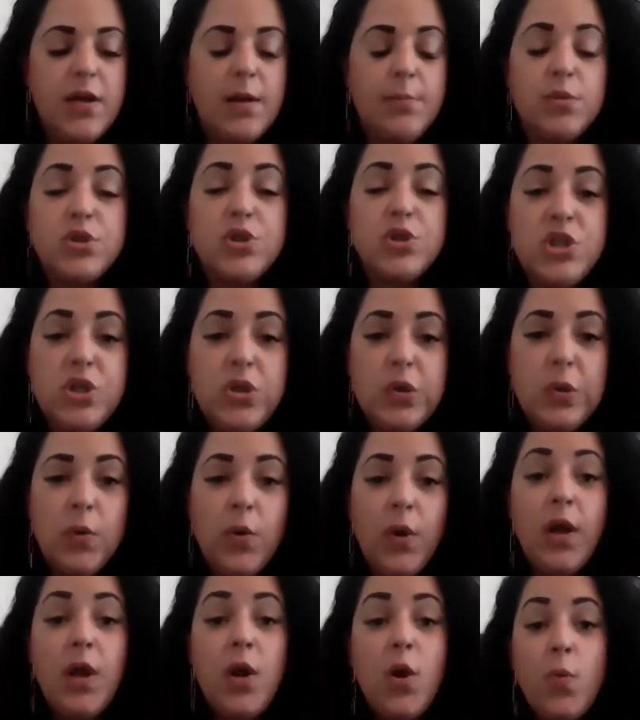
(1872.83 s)
Number
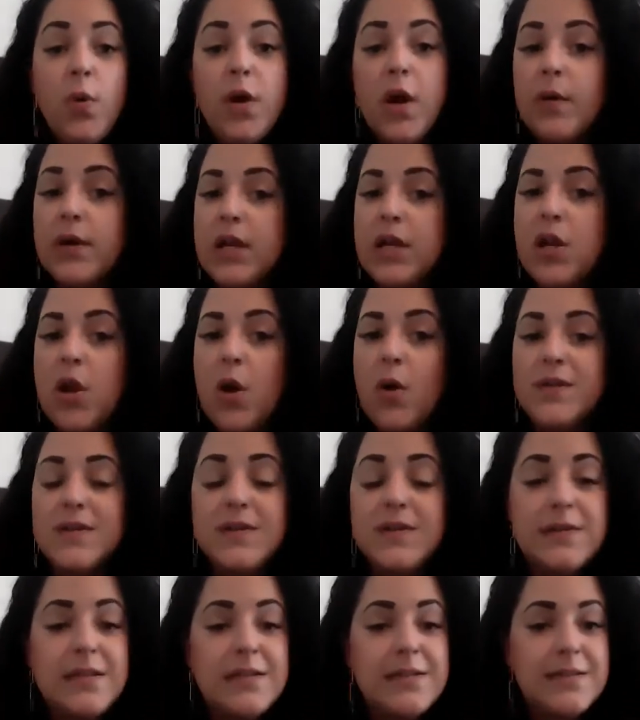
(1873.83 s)
two, we already know
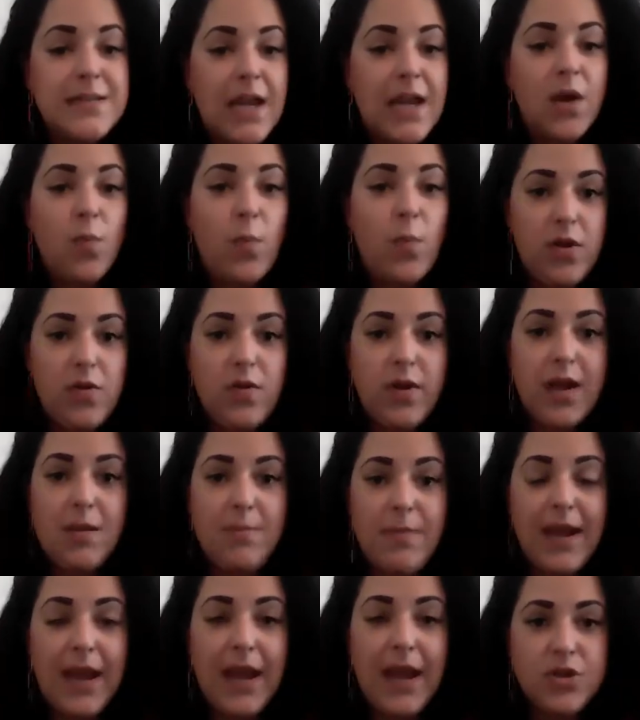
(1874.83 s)
this is the second way you can
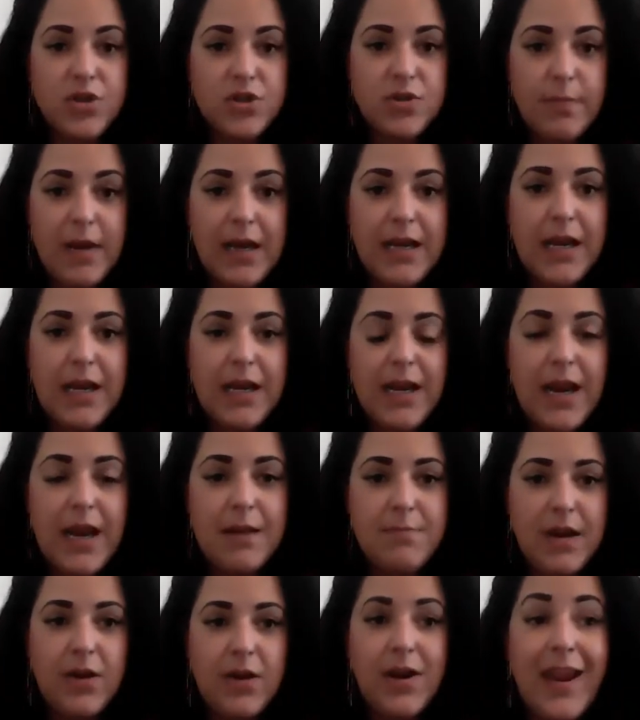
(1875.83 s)
make extra money
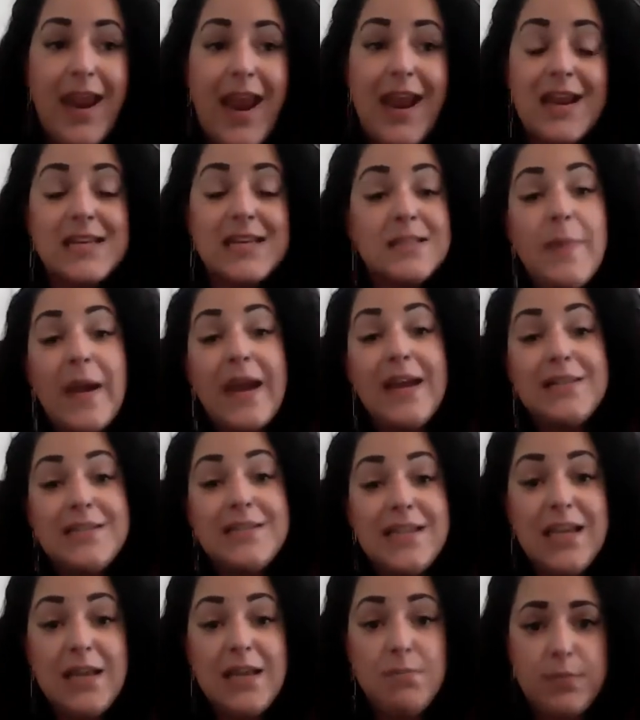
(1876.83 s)
in Mary Kay is by
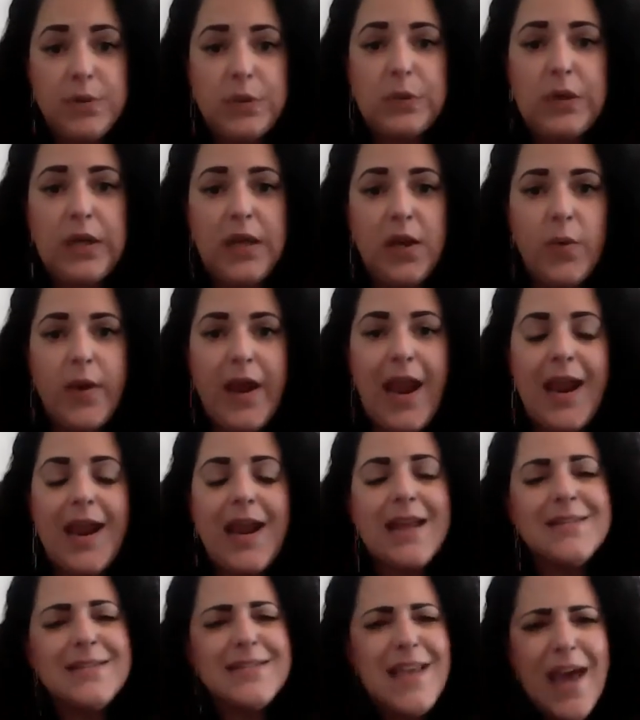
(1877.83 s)
team building. Okay,
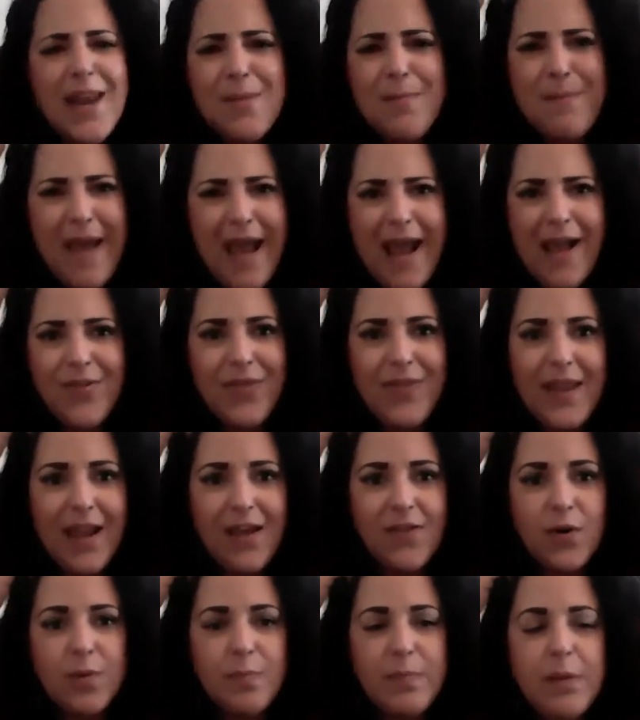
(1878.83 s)
it's not a bad thing.
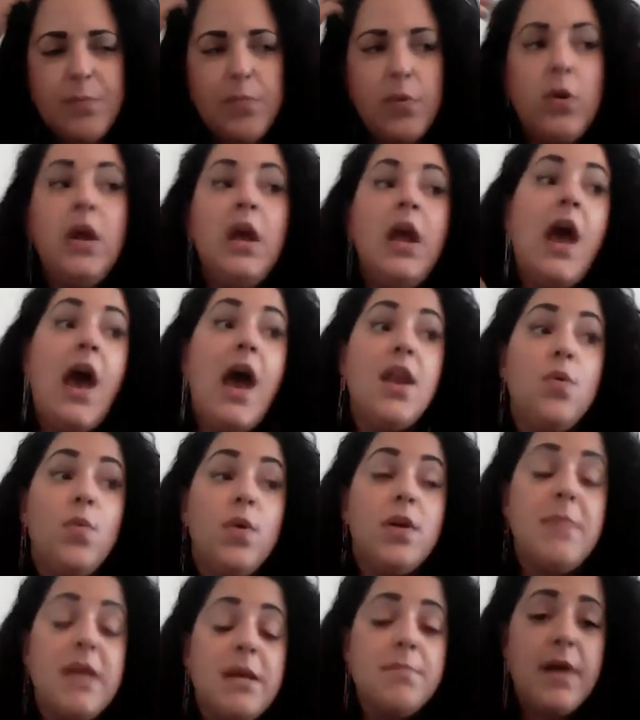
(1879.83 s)
I've heard people, I don't
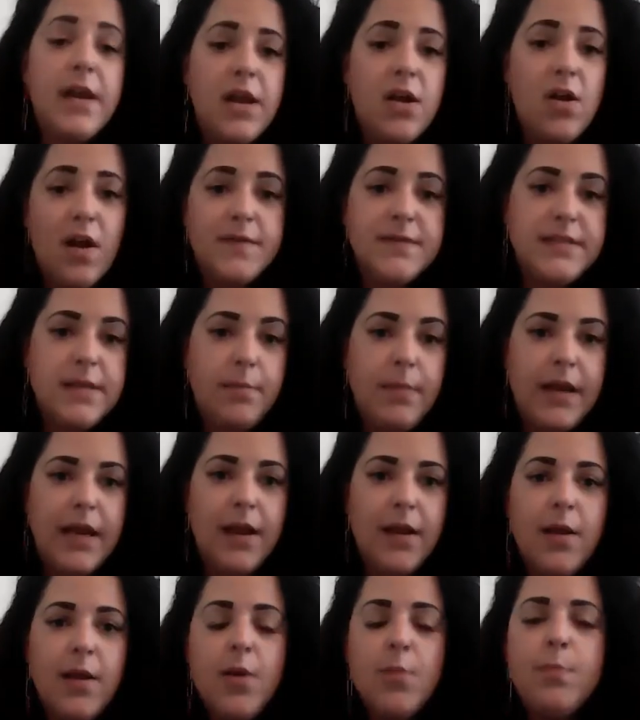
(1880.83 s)
want to make money off
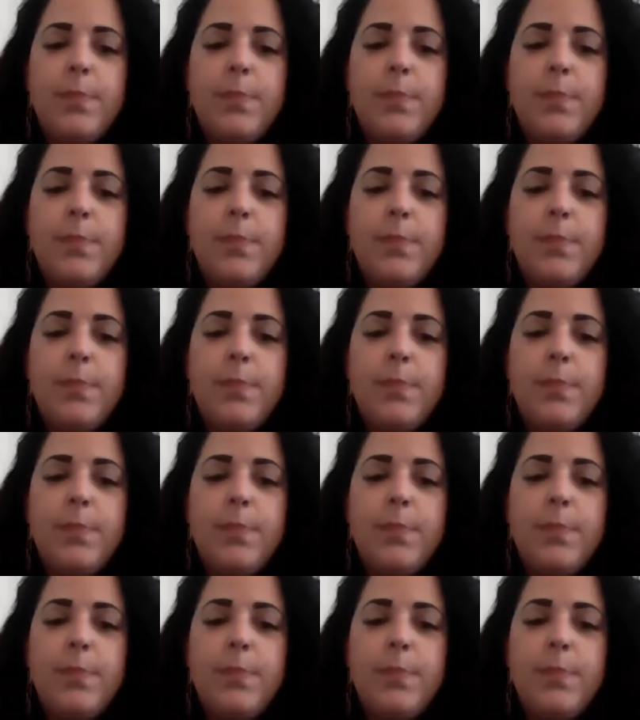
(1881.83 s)
somebody.